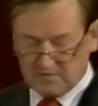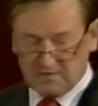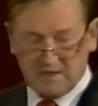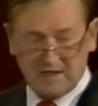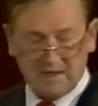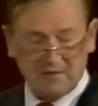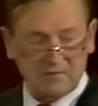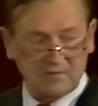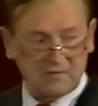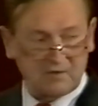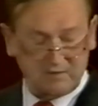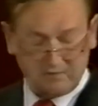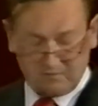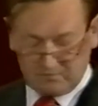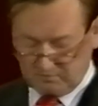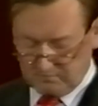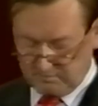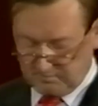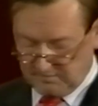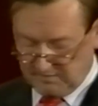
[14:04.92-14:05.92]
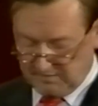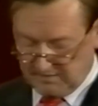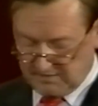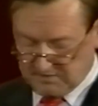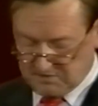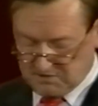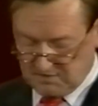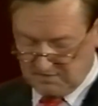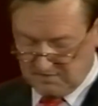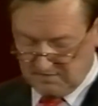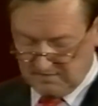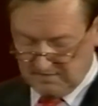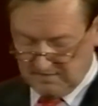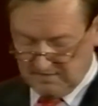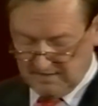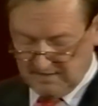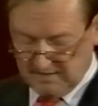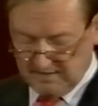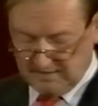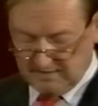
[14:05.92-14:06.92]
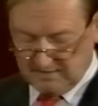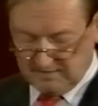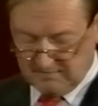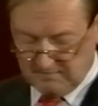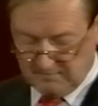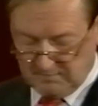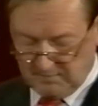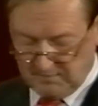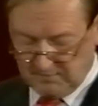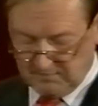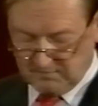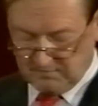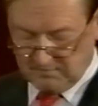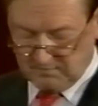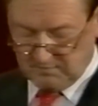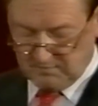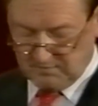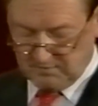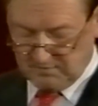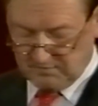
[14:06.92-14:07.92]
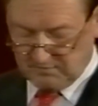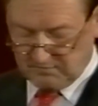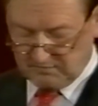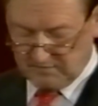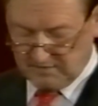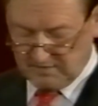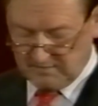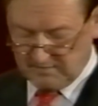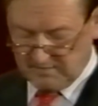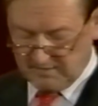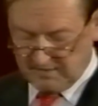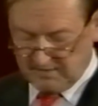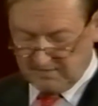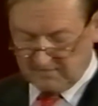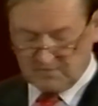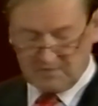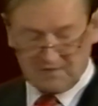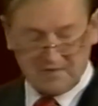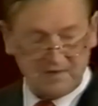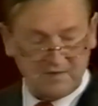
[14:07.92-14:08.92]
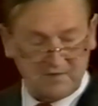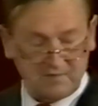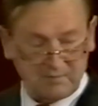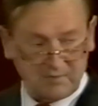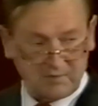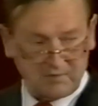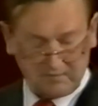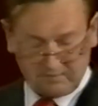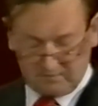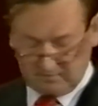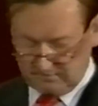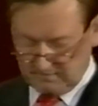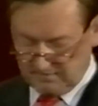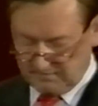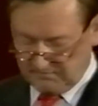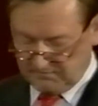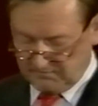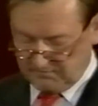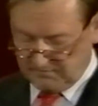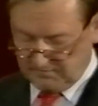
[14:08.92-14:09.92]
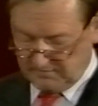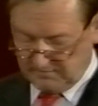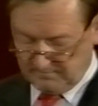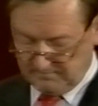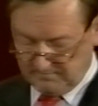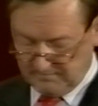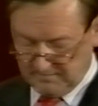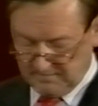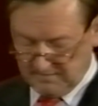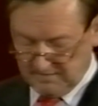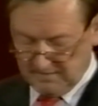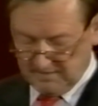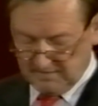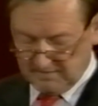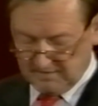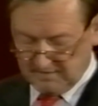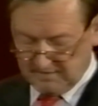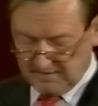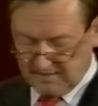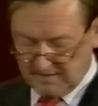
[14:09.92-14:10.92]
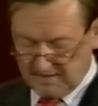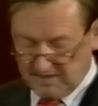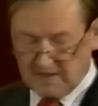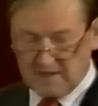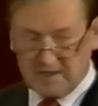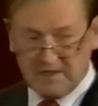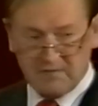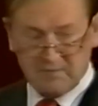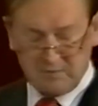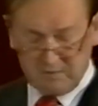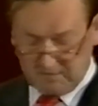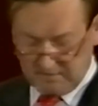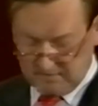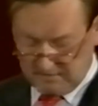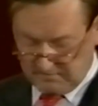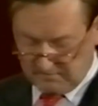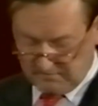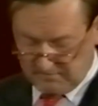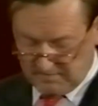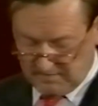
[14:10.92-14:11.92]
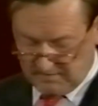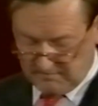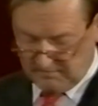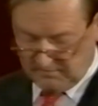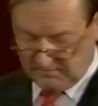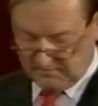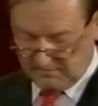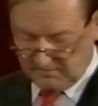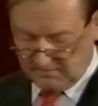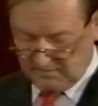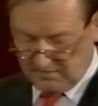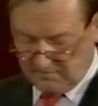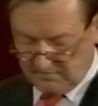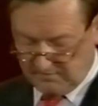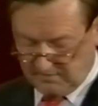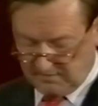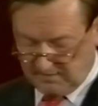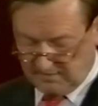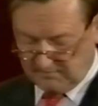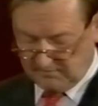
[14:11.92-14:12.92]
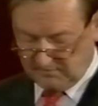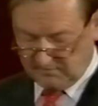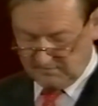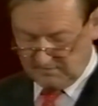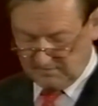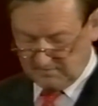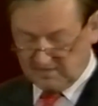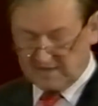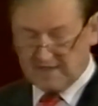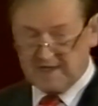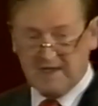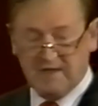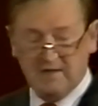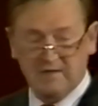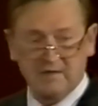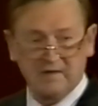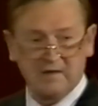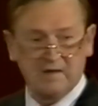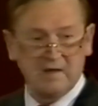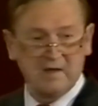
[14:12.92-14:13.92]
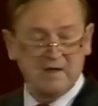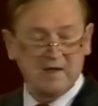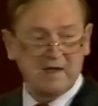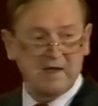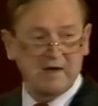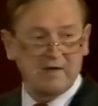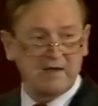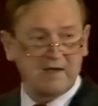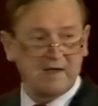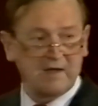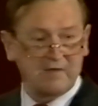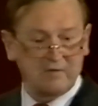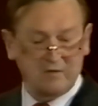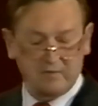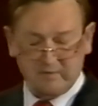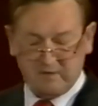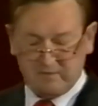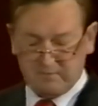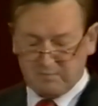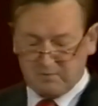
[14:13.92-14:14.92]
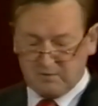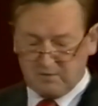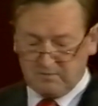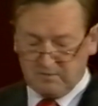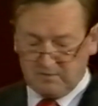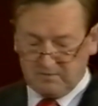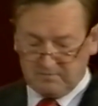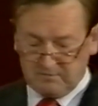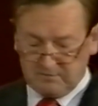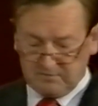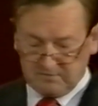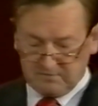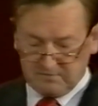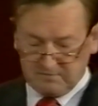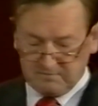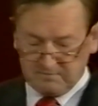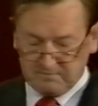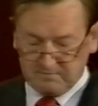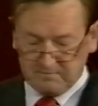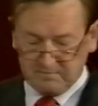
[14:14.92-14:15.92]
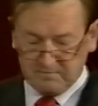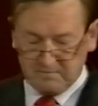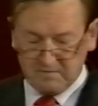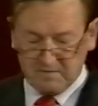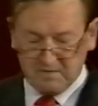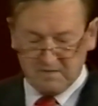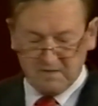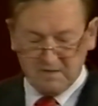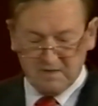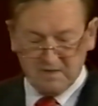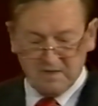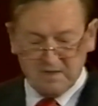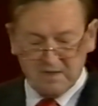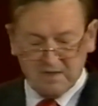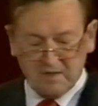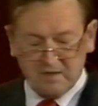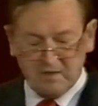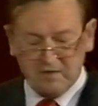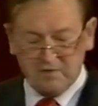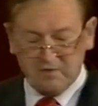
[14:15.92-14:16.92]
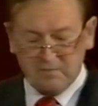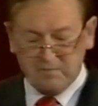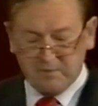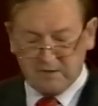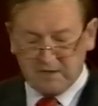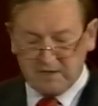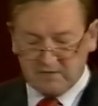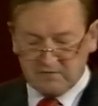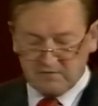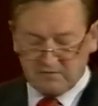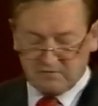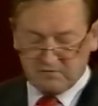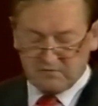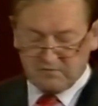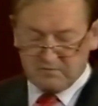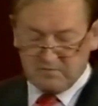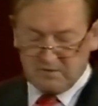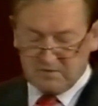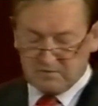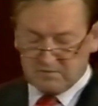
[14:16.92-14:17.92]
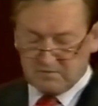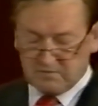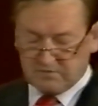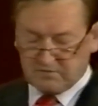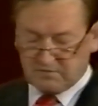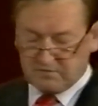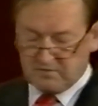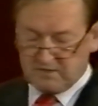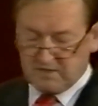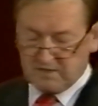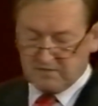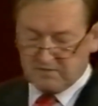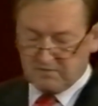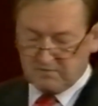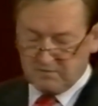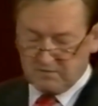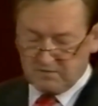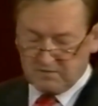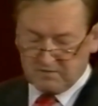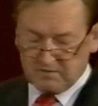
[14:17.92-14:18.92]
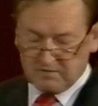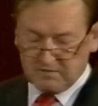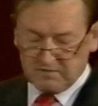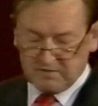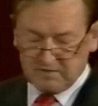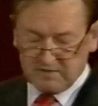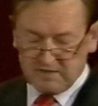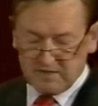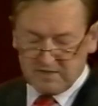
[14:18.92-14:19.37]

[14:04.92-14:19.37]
in agricultural production and the impossible world trade barriers that these products suffer from, that our hard-working farmers can overcome single-handed our economic problems. Low prices for minerals around the world and the